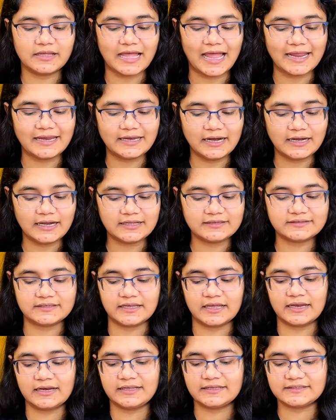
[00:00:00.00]
Kinetics
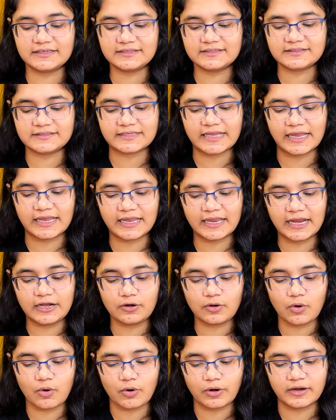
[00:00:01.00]
here is a second
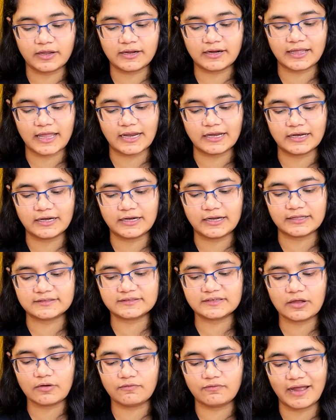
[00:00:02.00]
order kinetics.
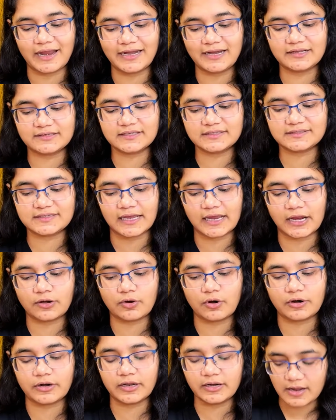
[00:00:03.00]
Now why it is a second
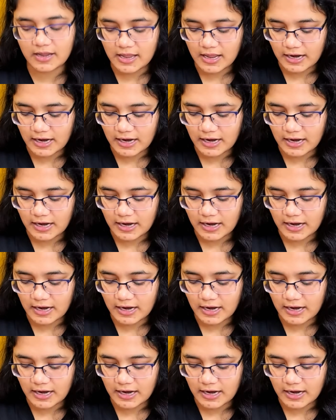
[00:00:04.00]
order?